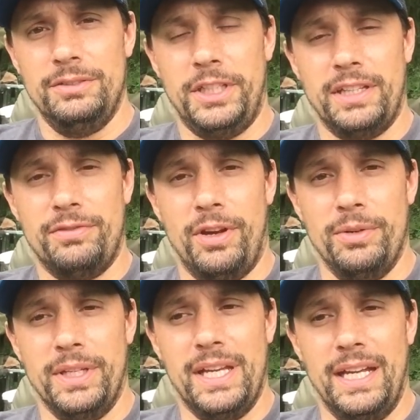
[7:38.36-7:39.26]
check the
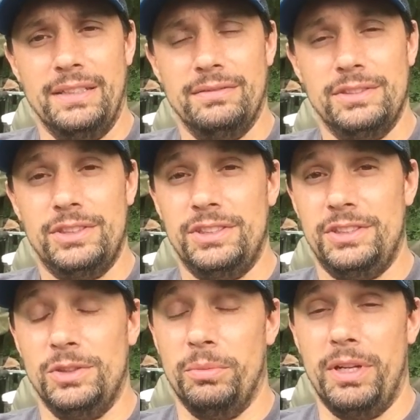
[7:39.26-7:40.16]
phone again, it says
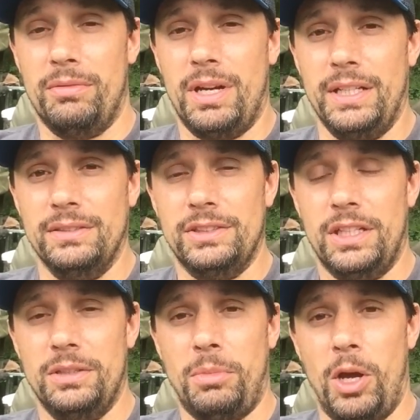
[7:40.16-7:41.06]
it's not meant to rain,
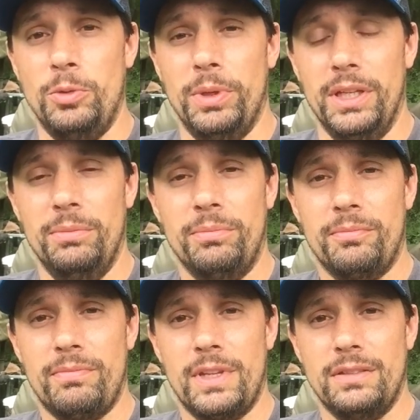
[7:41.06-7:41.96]
so I'm
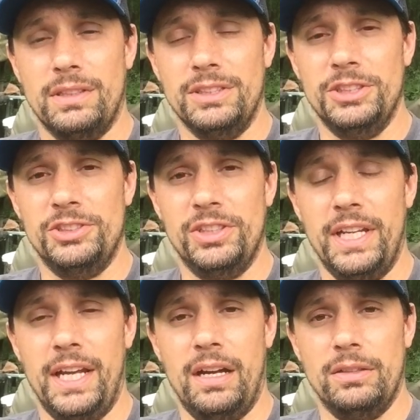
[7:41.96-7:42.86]
hoping I can just
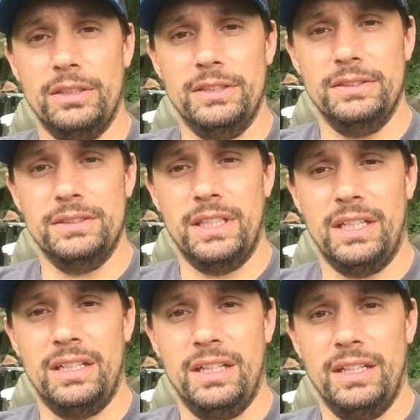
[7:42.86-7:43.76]
sit it out and
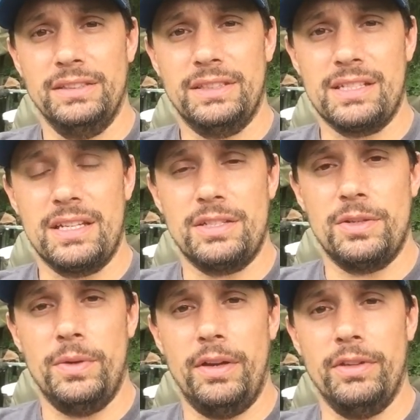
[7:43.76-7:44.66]
doesn't get
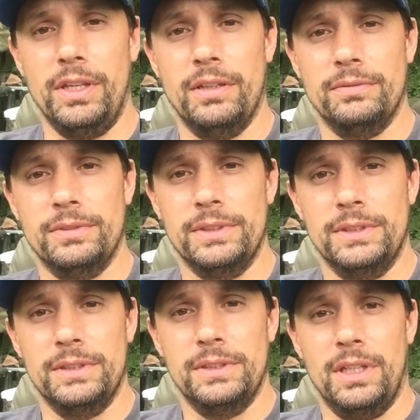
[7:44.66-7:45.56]
too heavy.
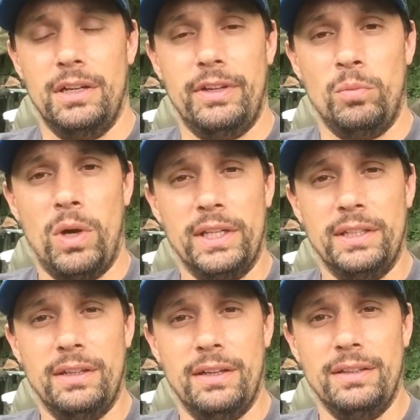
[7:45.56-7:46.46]
I've had
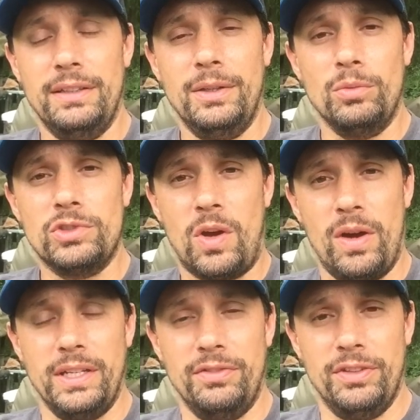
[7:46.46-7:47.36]
one little
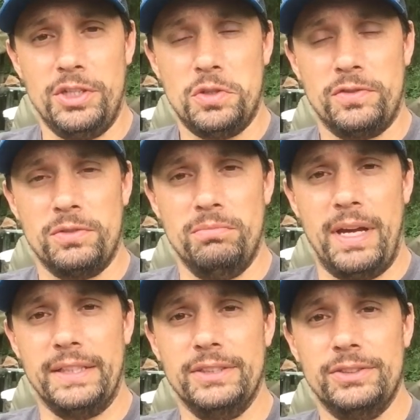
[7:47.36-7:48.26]
tiny fish off some
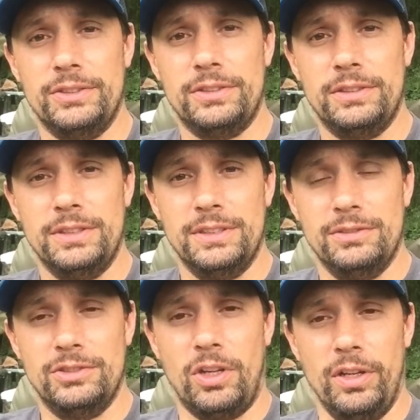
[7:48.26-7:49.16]
maggots,
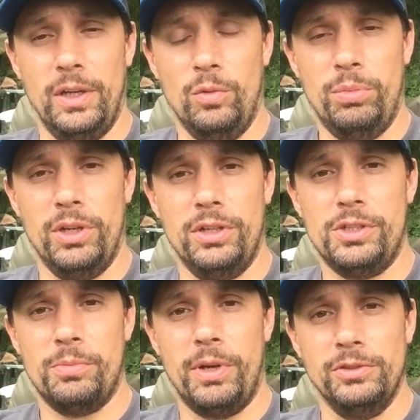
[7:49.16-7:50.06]
tiny little
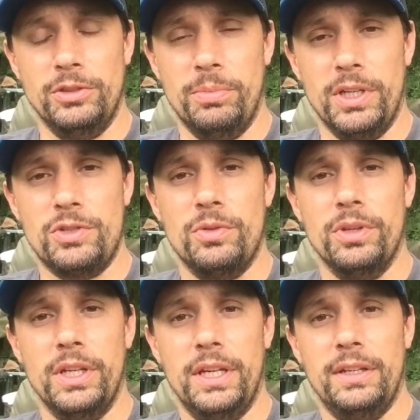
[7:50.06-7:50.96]
perch. I'll post a picture
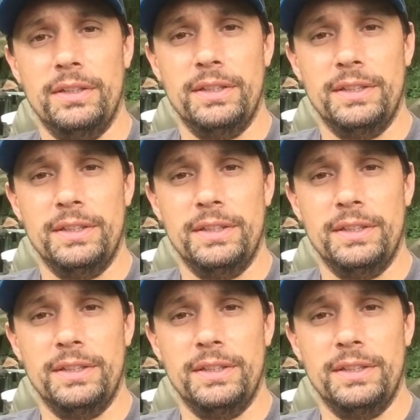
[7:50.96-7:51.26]
on here.